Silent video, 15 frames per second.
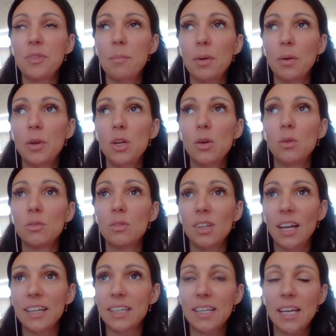Um, but we
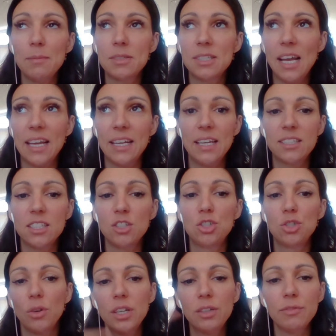all, like I keep saying, it's
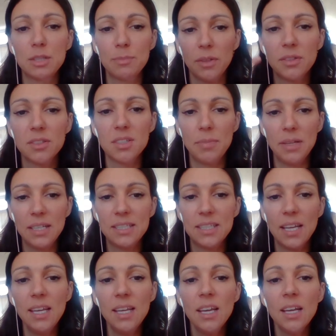a joint
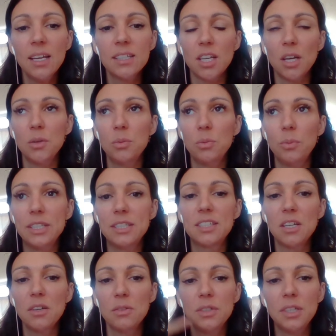responsibility. So we
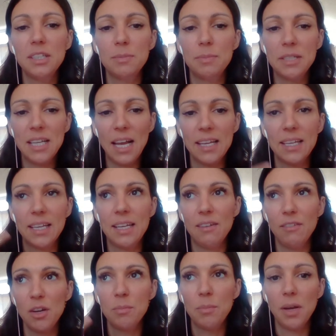still need to be
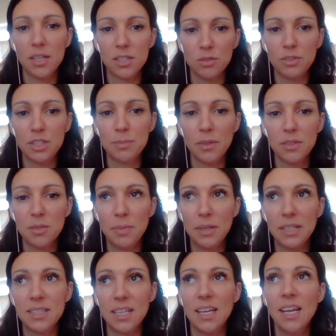taking our own personal
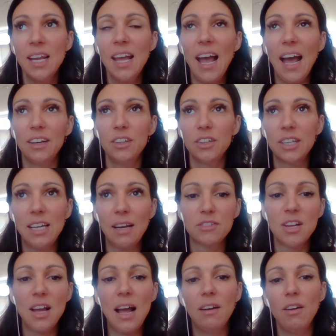responsibility and looking
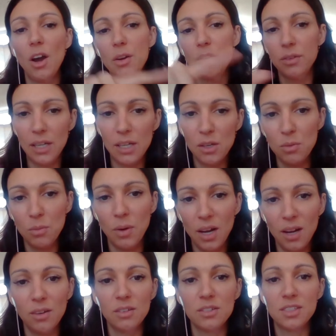after our own little
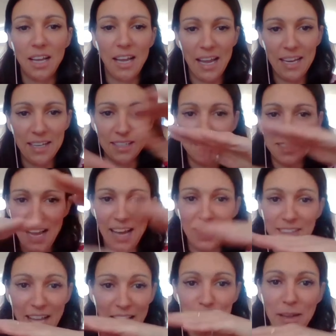world in
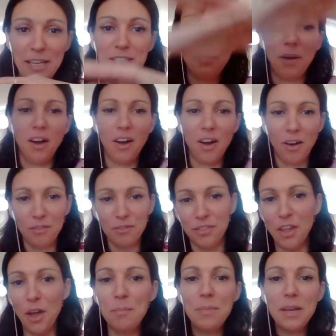and that makes part
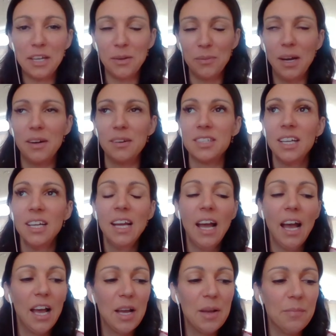of the bigger world
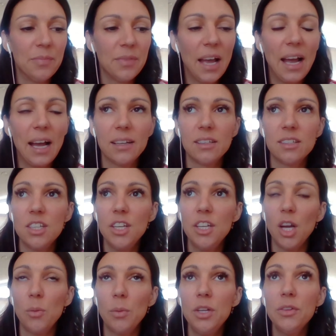um, and
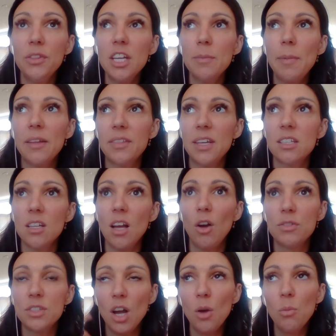you know when you think about things
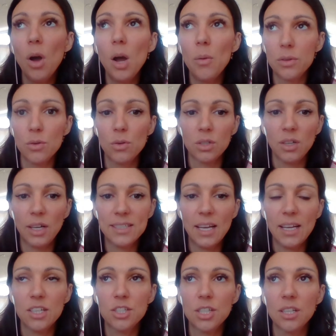like obviously i work with
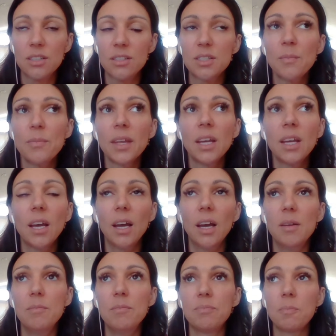organizations
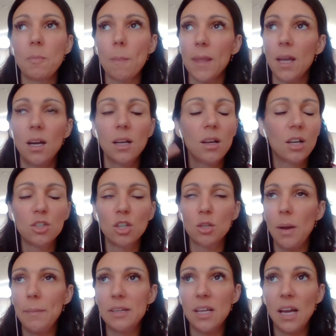um, I, I,
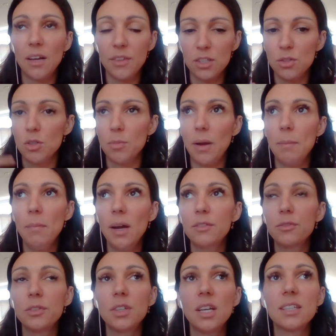talk about mental health, I talk about
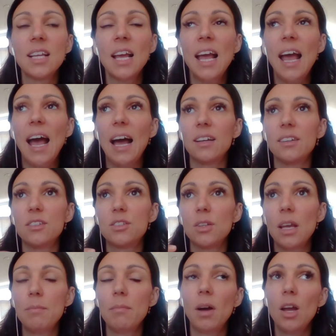mindfulness,
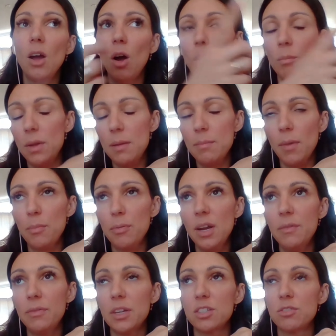and in my in my
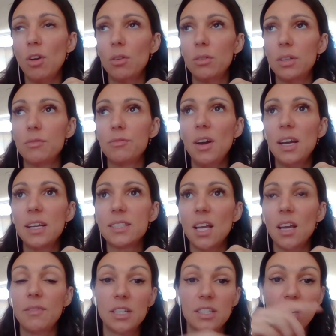previous role in the
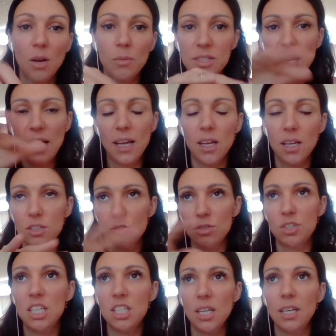fire service, I was a uh,
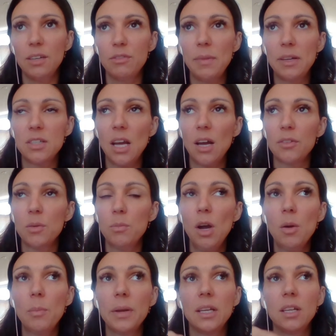strategic lead for mental health
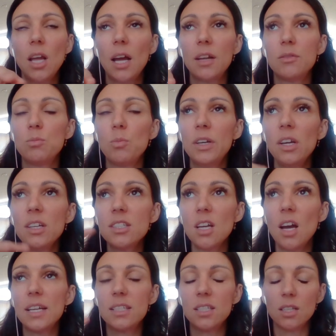and wellbeing. And, and when I
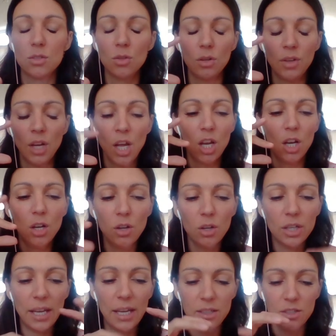started to sort of
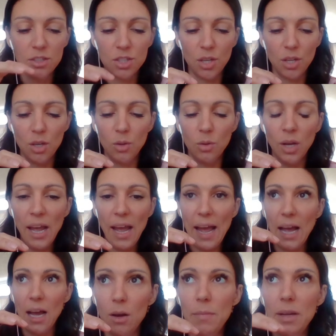look into
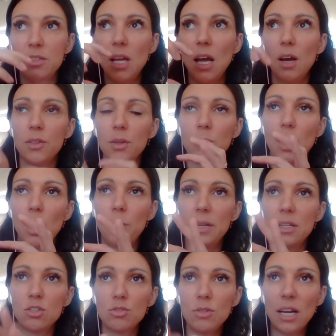our mental health and
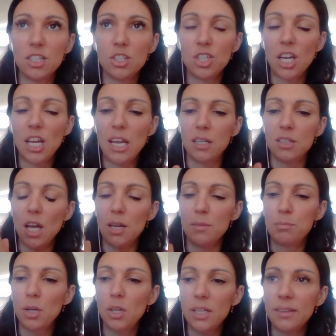wellbeing strategy and,
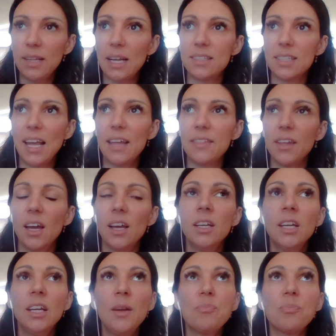and pulling that
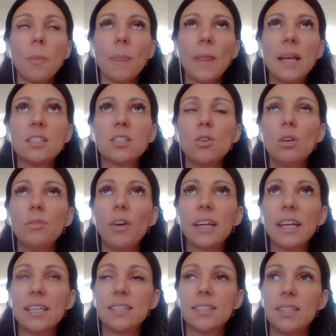together, it sort
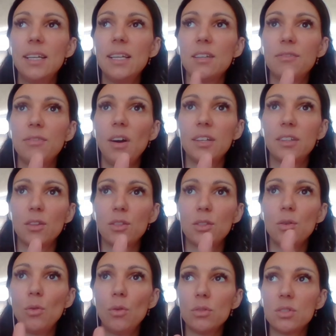of I guess solidified
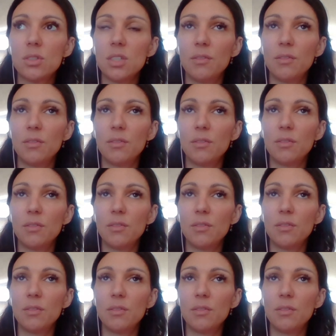the thoughts and
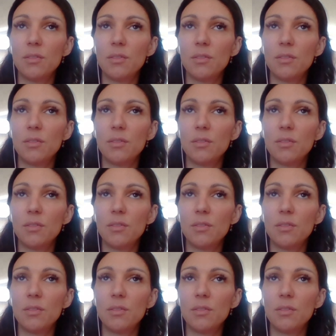feelings
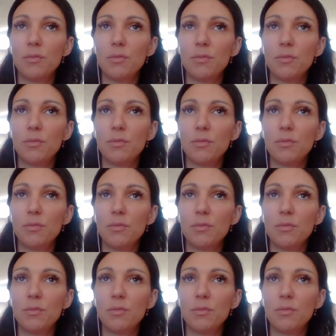that I was having about
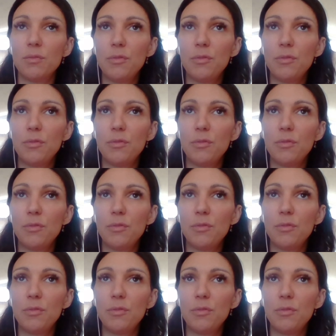about the
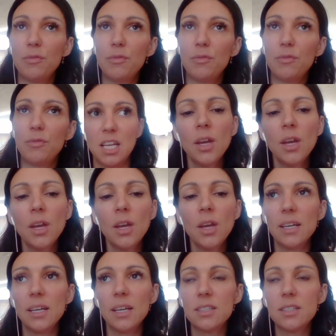disparity between things
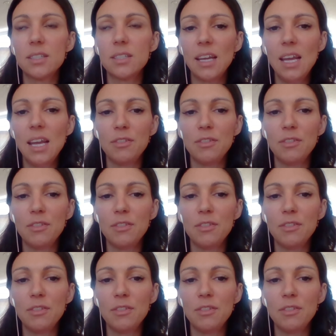because